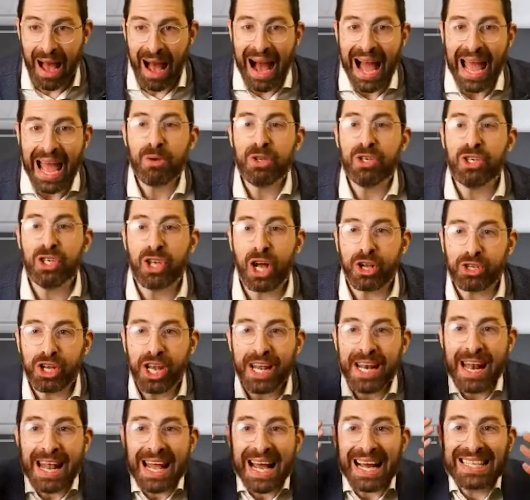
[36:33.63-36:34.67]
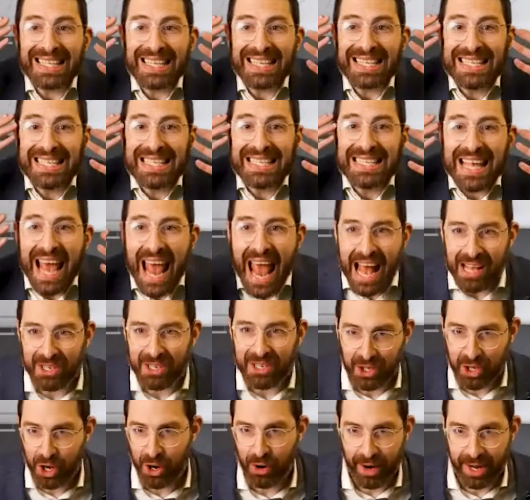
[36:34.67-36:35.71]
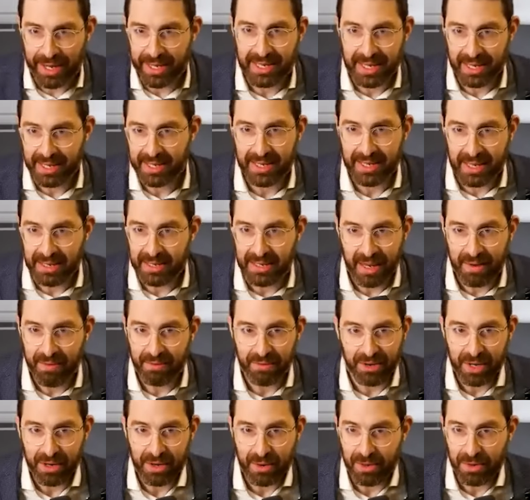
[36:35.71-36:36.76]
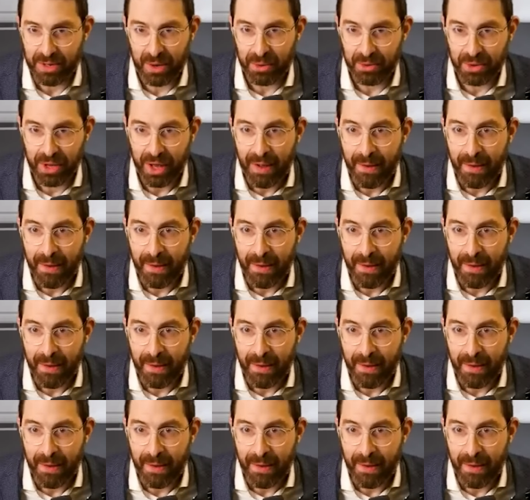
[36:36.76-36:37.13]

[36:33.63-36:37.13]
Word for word: I was such a, a disaster at 16, 17 years old.